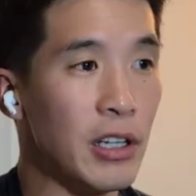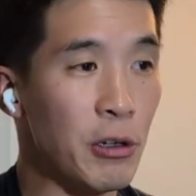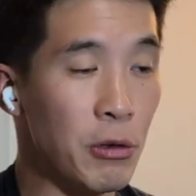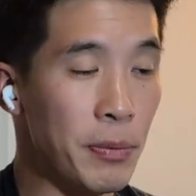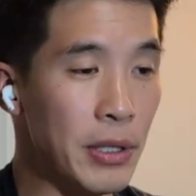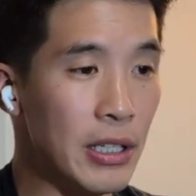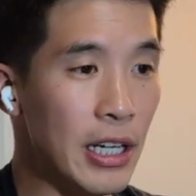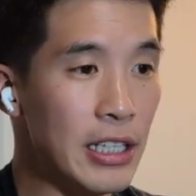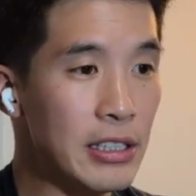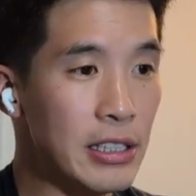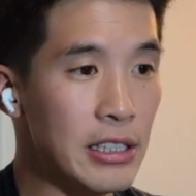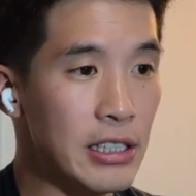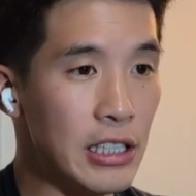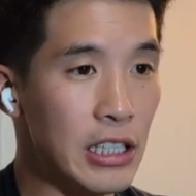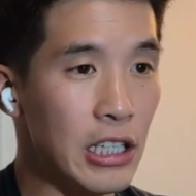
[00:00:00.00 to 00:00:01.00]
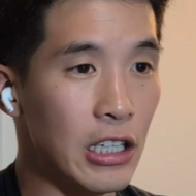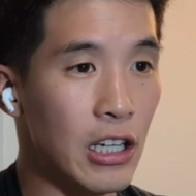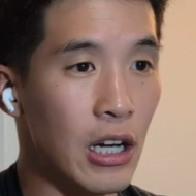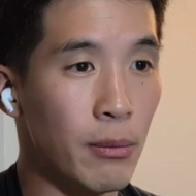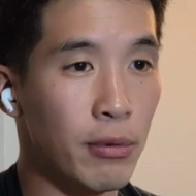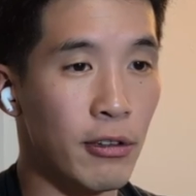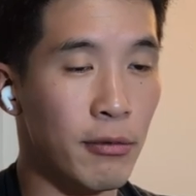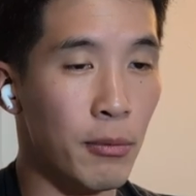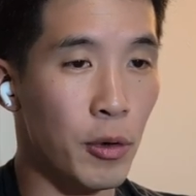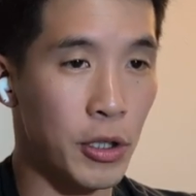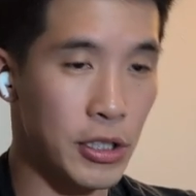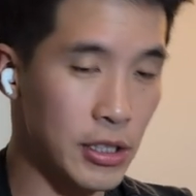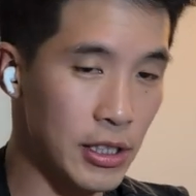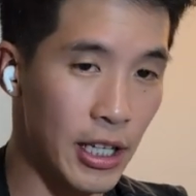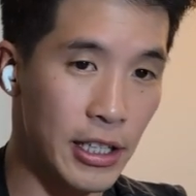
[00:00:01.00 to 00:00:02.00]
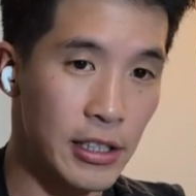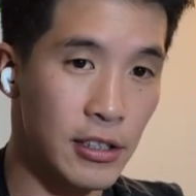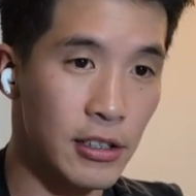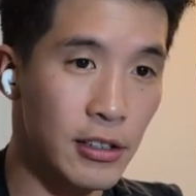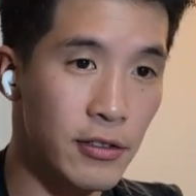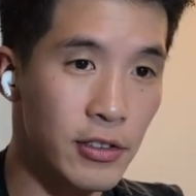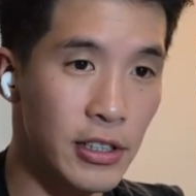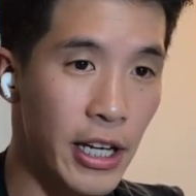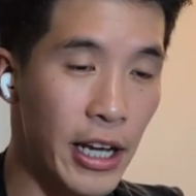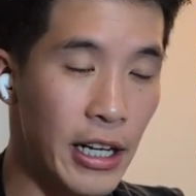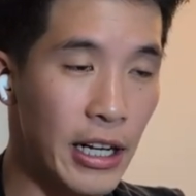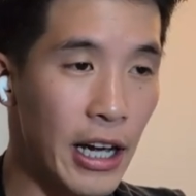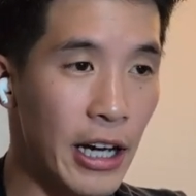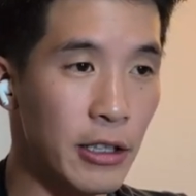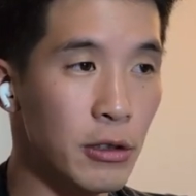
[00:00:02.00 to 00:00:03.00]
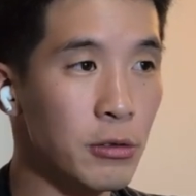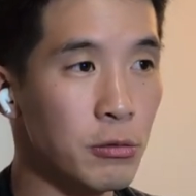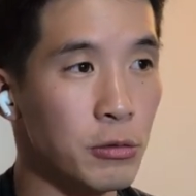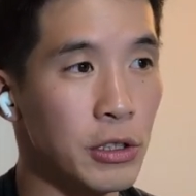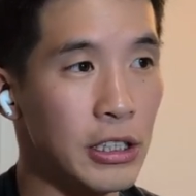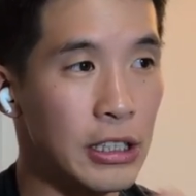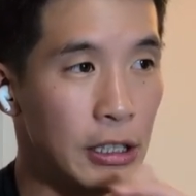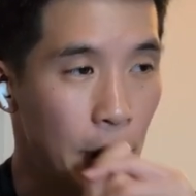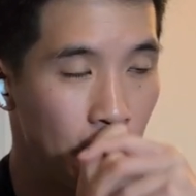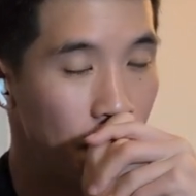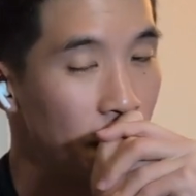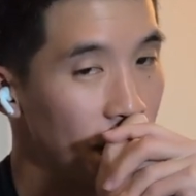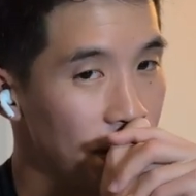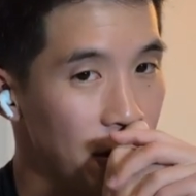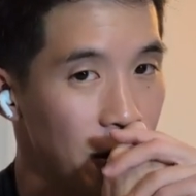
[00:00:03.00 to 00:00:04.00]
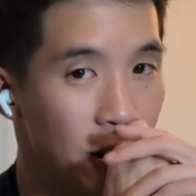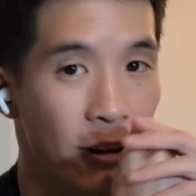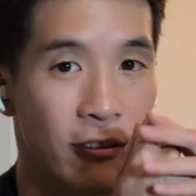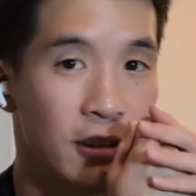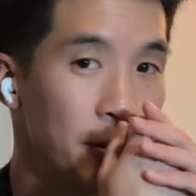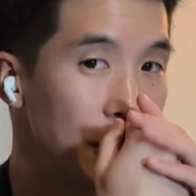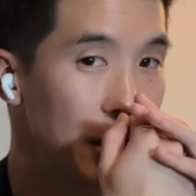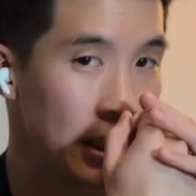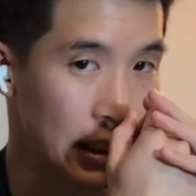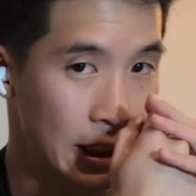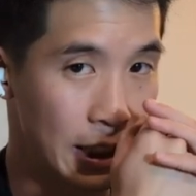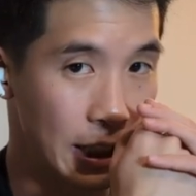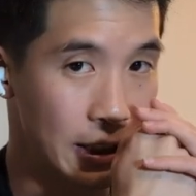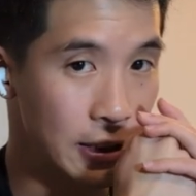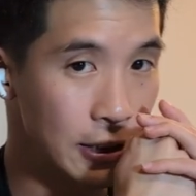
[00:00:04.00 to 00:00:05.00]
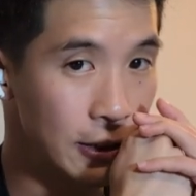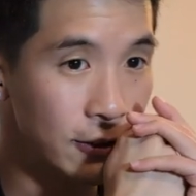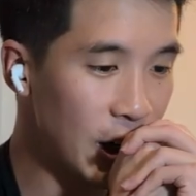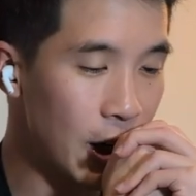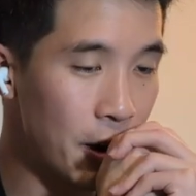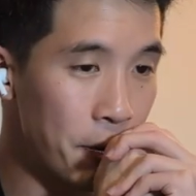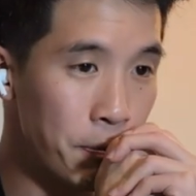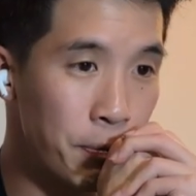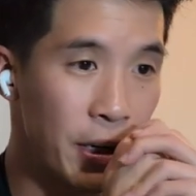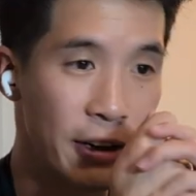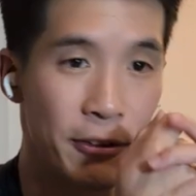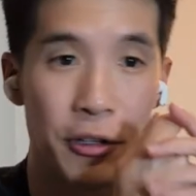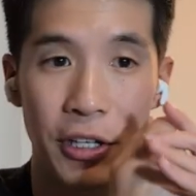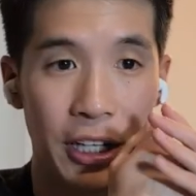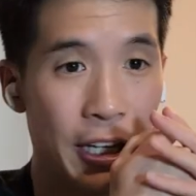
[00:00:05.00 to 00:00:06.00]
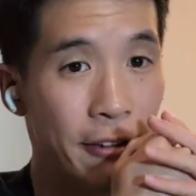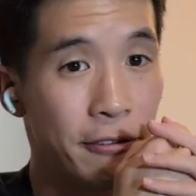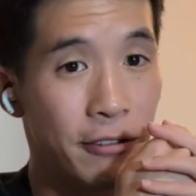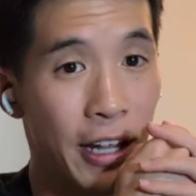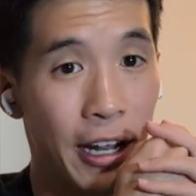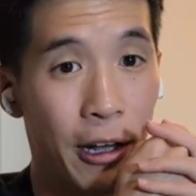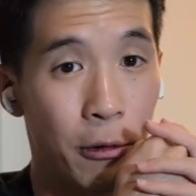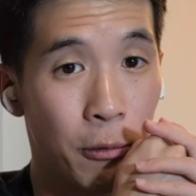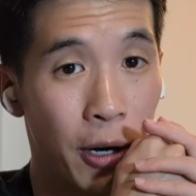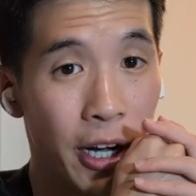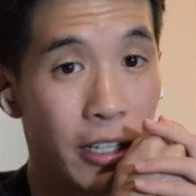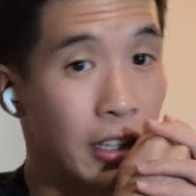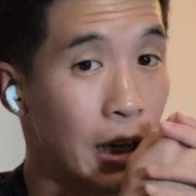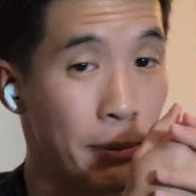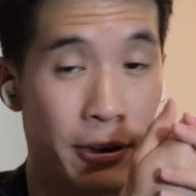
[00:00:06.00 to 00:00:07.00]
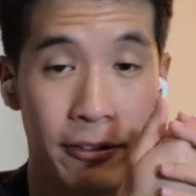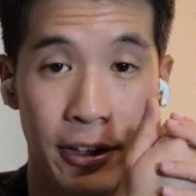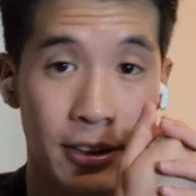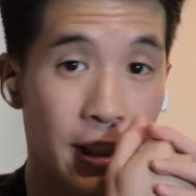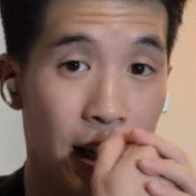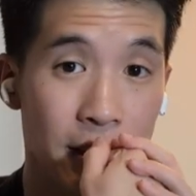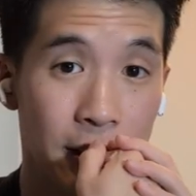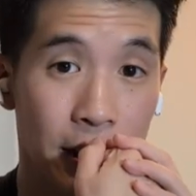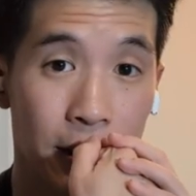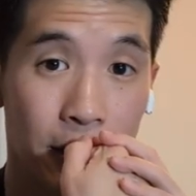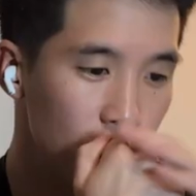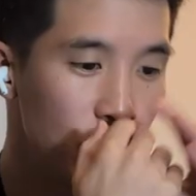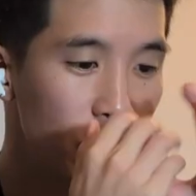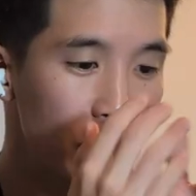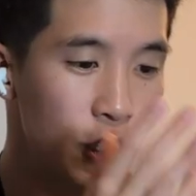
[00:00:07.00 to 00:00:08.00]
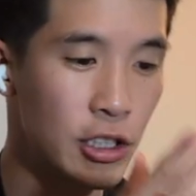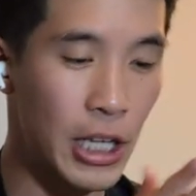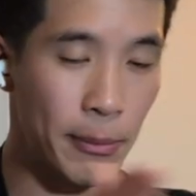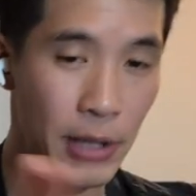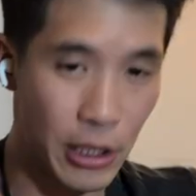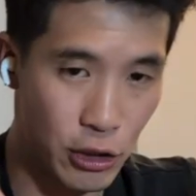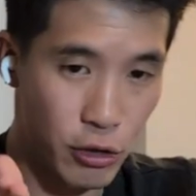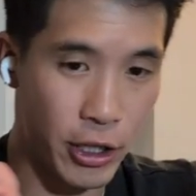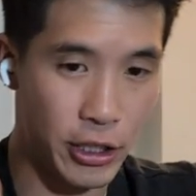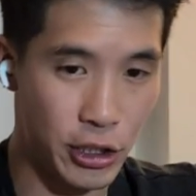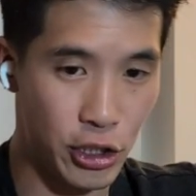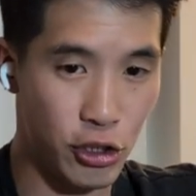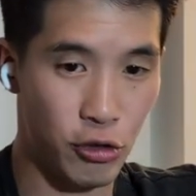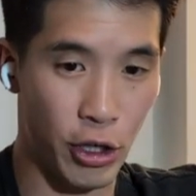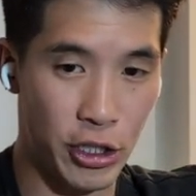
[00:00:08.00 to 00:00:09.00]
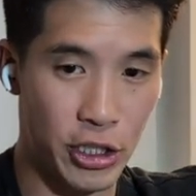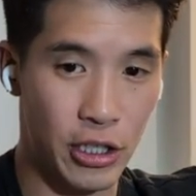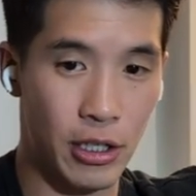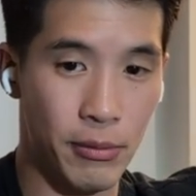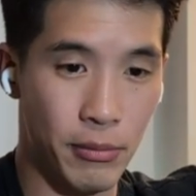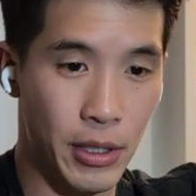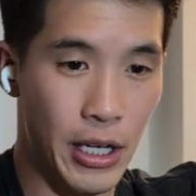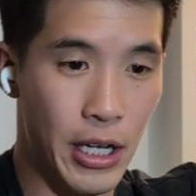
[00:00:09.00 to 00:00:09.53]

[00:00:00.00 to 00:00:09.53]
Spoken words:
it would be nice to see a couple of more slice serves, and I don't really know if you're comfortable hitting a kick serve, but if you can hit flat out wide, that'd be fantastic. Just same thing, trying to stretch them